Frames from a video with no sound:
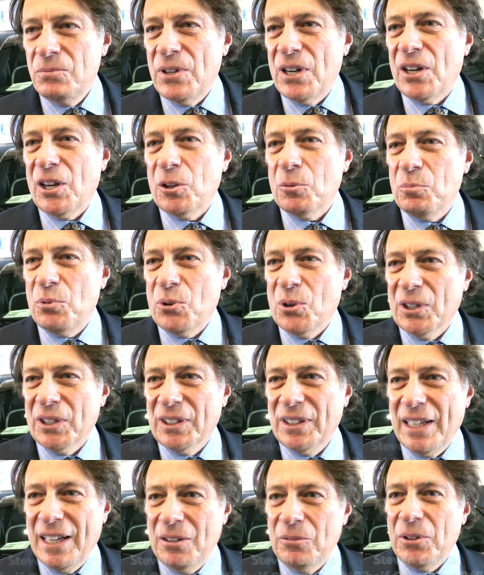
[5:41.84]
Very
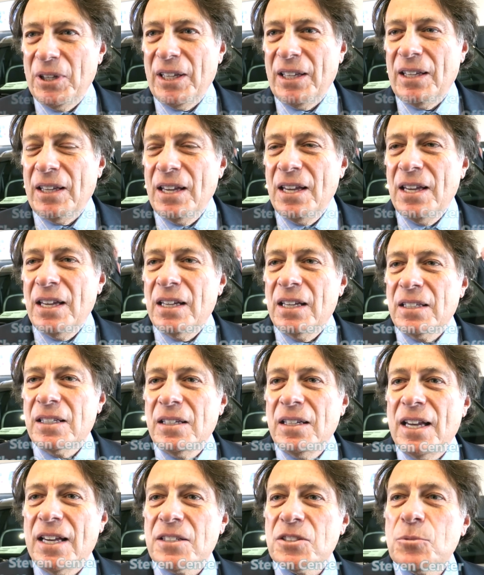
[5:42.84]
important, and
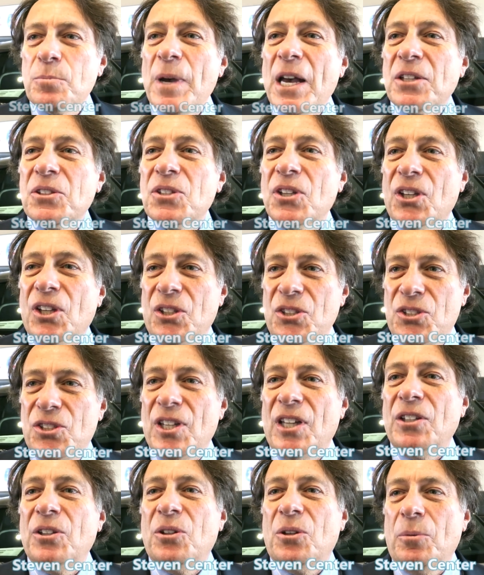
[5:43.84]
we expect to
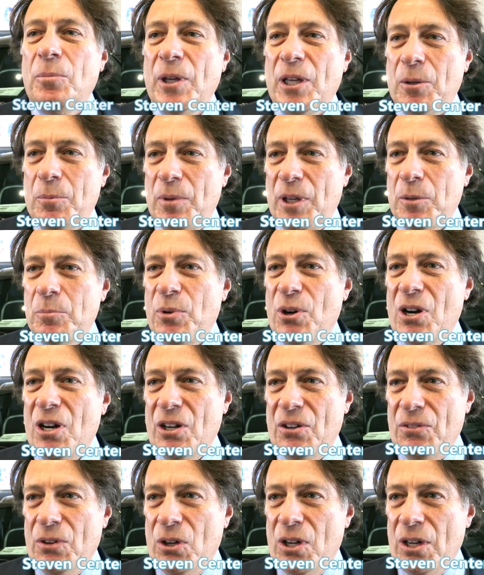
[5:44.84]
continue to be a big part
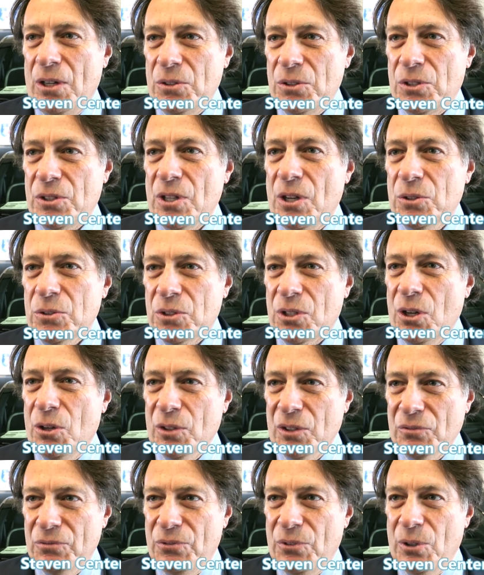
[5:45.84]
of auto shows
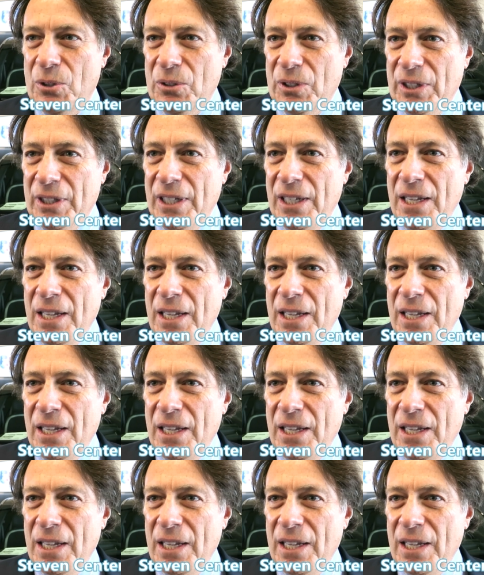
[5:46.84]
going forward.